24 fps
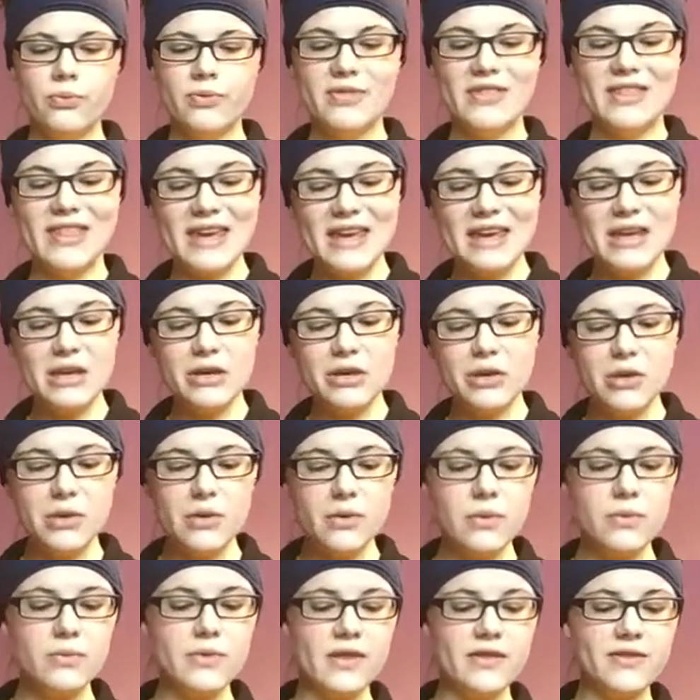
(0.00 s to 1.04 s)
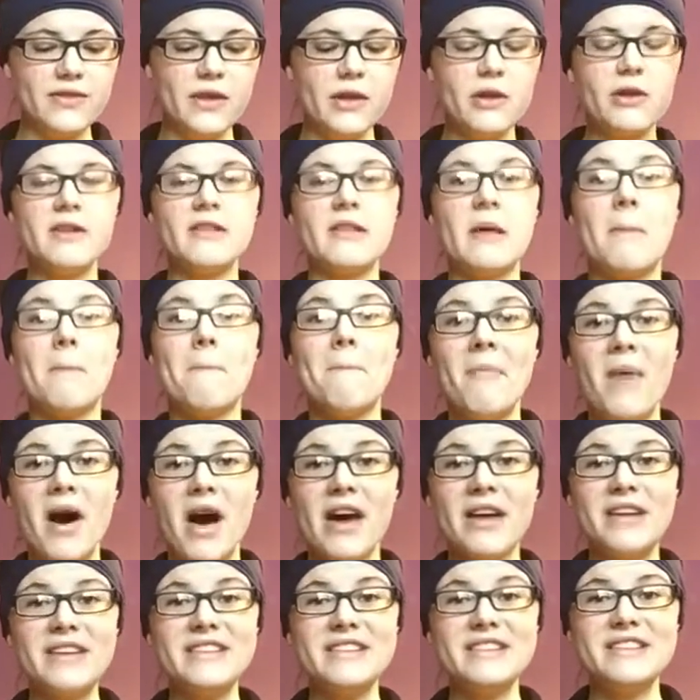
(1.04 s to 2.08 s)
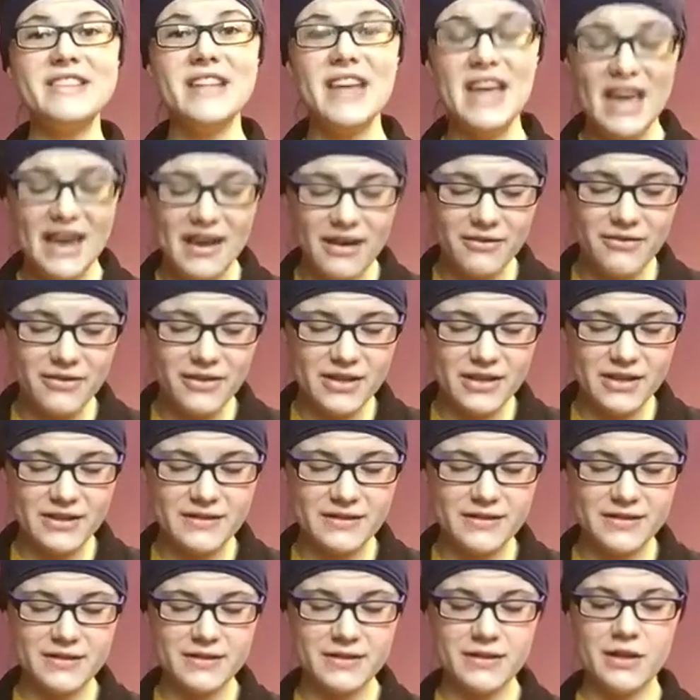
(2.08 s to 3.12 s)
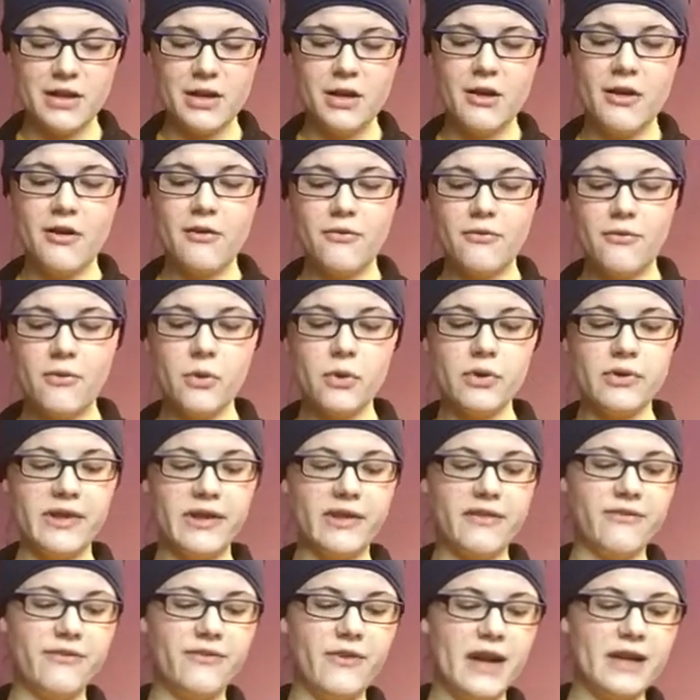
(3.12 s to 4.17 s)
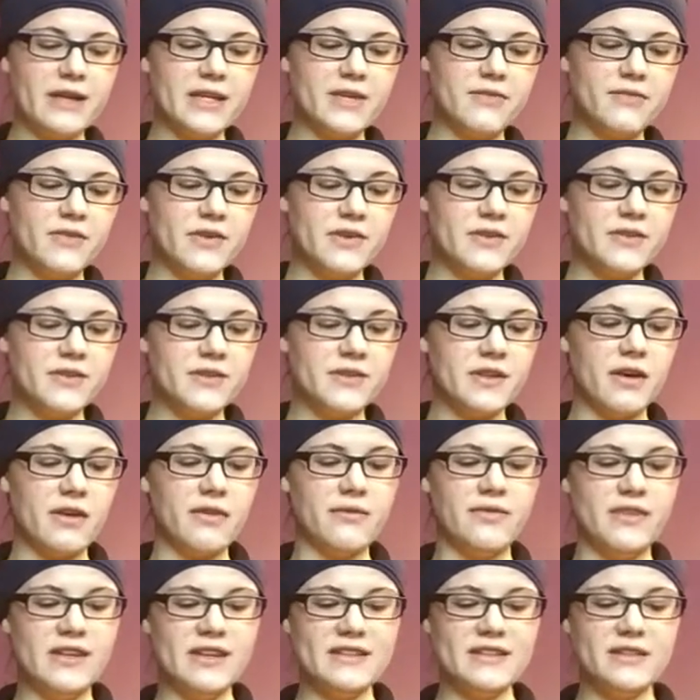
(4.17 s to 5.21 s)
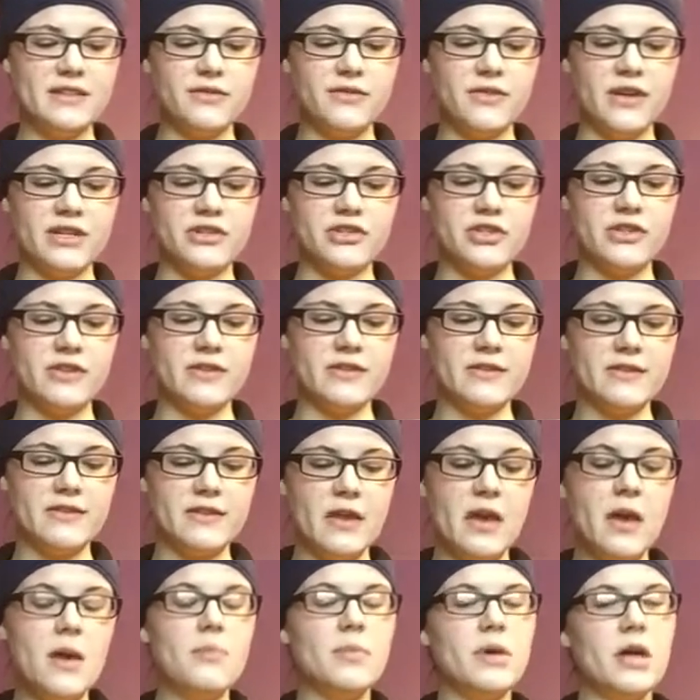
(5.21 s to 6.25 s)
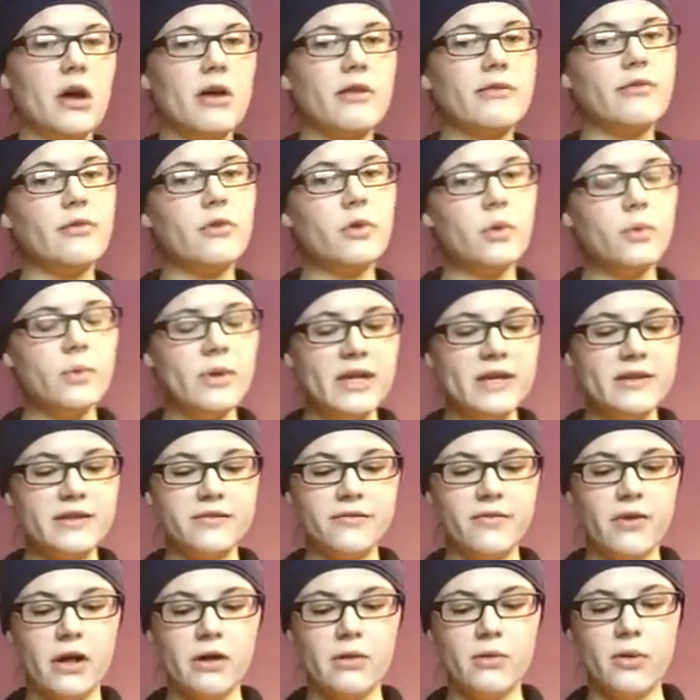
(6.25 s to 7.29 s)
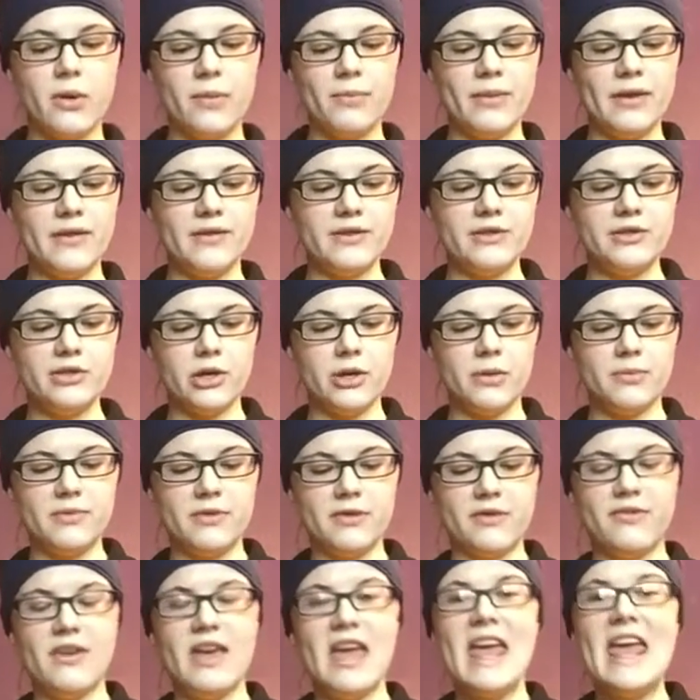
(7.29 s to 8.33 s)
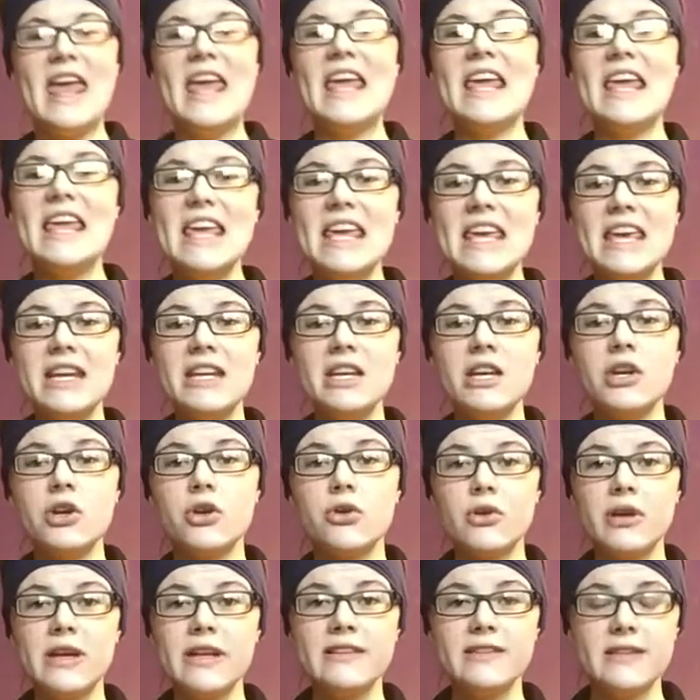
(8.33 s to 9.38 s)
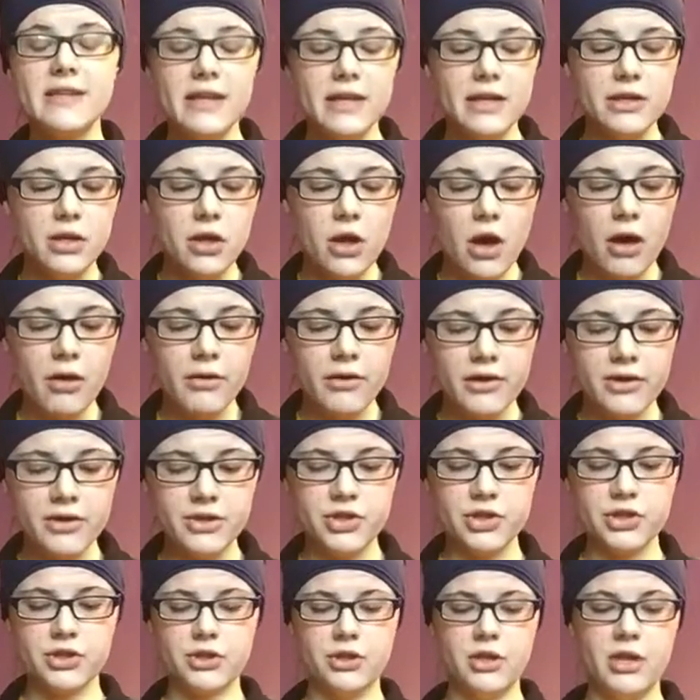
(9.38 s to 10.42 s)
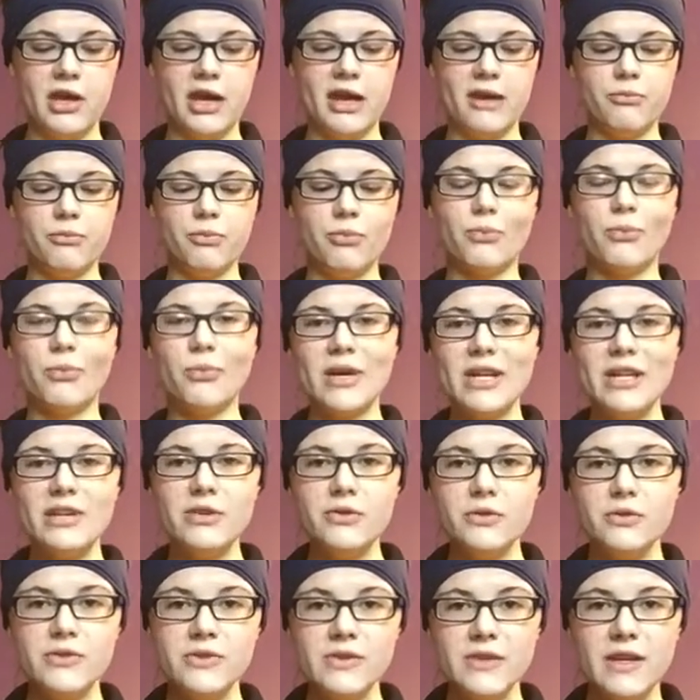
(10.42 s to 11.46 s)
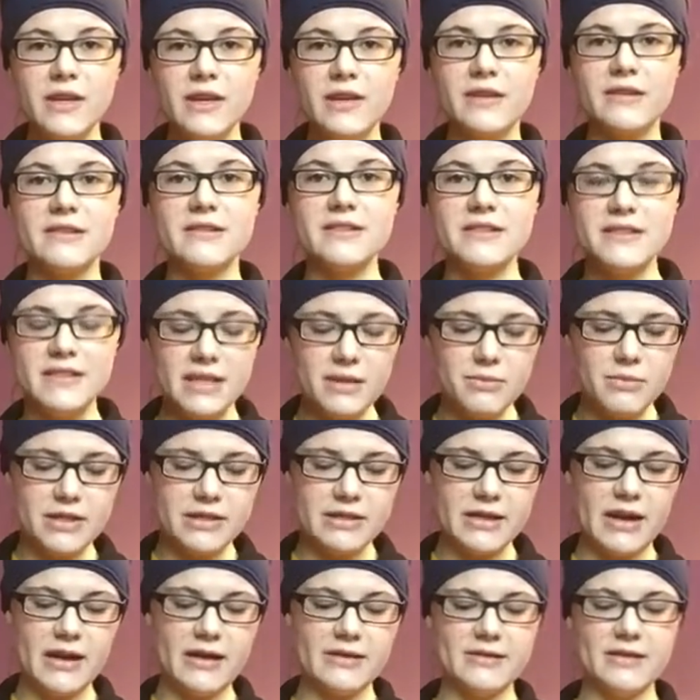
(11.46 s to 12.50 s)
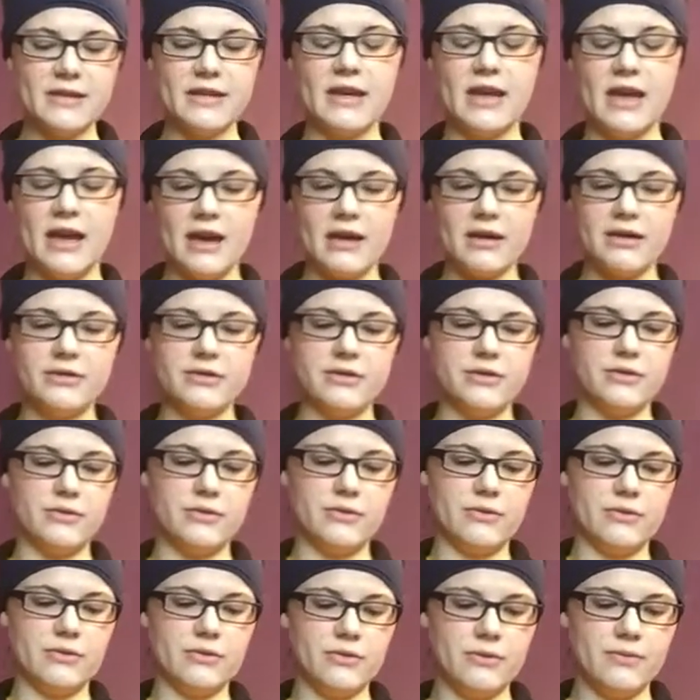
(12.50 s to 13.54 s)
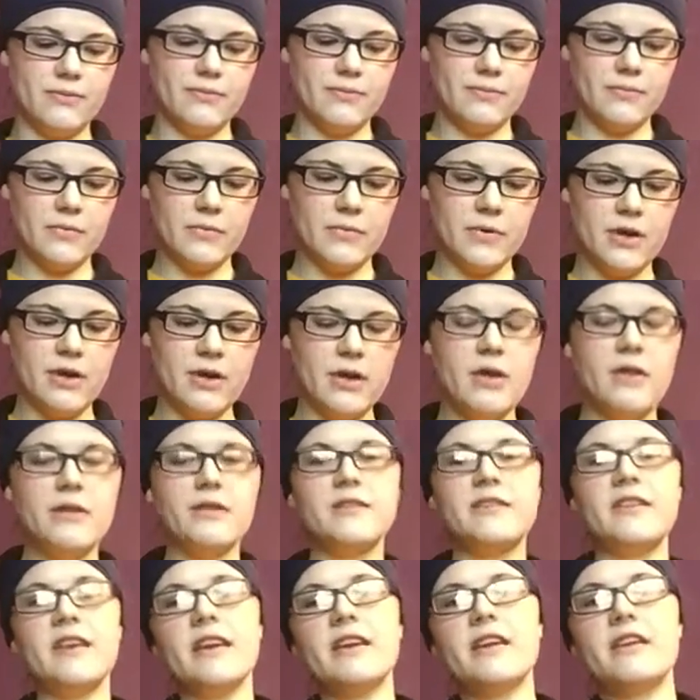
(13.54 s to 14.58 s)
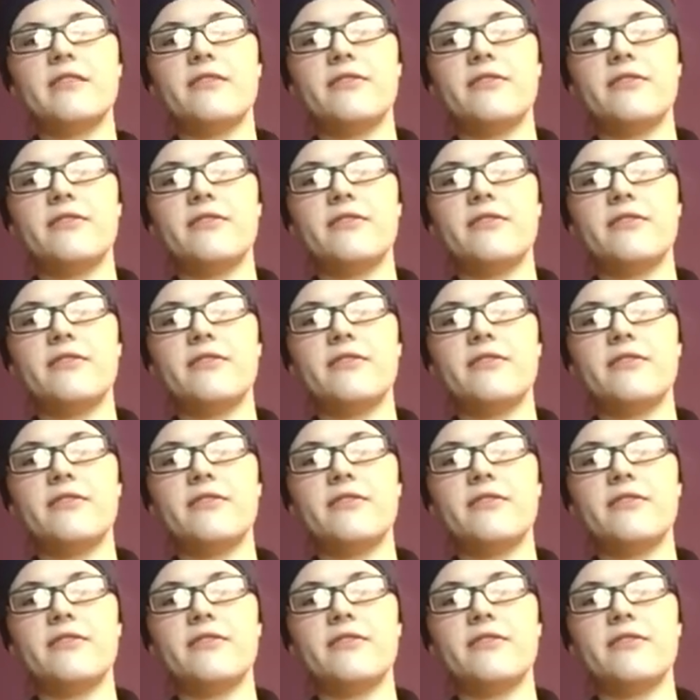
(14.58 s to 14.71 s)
they conclude that there is modest evidence for the effectiveness of these interventions beyond 4 weeks follow-up in the terms of increasing knowledge and reducing stigmatizing attitudes. Second and